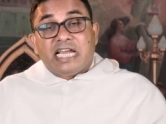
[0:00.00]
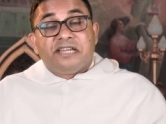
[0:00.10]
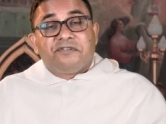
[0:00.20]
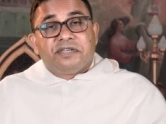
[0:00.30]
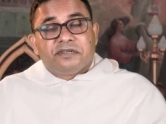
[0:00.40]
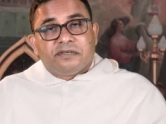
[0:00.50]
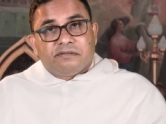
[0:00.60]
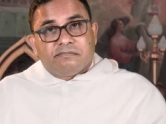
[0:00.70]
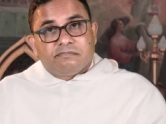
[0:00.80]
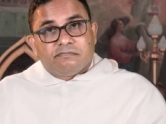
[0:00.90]
in
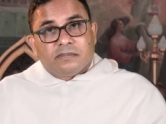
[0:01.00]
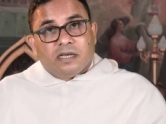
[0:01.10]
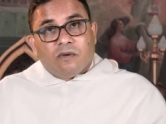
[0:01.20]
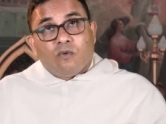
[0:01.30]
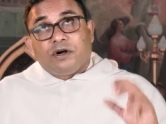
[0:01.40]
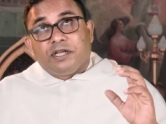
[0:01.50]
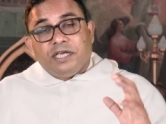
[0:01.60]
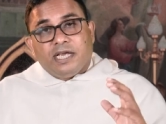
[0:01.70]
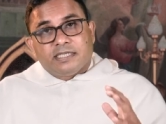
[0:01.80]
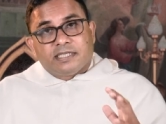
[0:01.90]
return, what
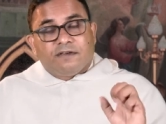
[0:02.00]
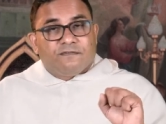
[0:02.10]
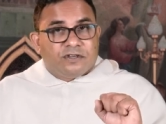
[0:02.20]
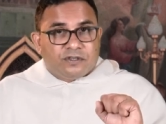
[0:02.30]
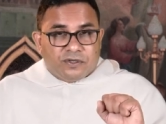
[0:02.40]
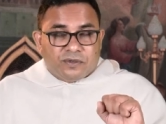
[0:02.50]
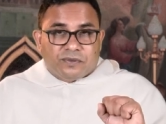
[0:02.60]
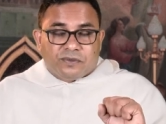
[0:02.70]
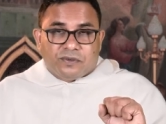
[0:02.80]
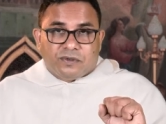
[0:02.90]
He has given to you.
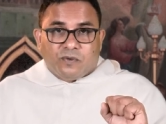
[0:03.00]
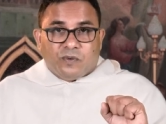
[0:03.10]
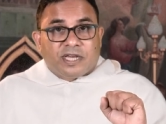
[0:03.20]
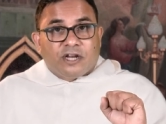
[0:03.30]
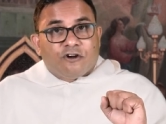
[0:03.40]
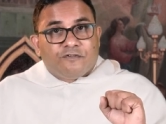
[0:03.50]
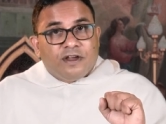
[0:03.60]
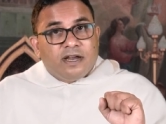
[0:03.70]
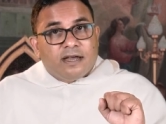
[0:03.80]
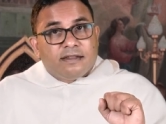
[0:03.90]
We cannot
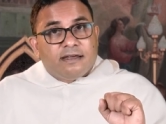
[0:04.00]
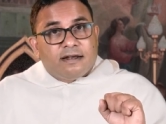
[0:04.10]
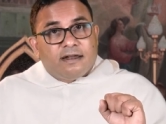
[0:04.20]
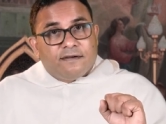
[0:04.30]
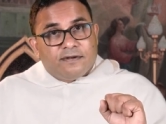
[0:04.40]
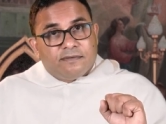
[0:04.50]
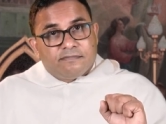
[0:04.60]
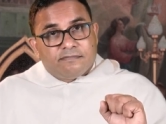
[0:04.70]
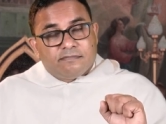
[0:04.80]
fail at that level.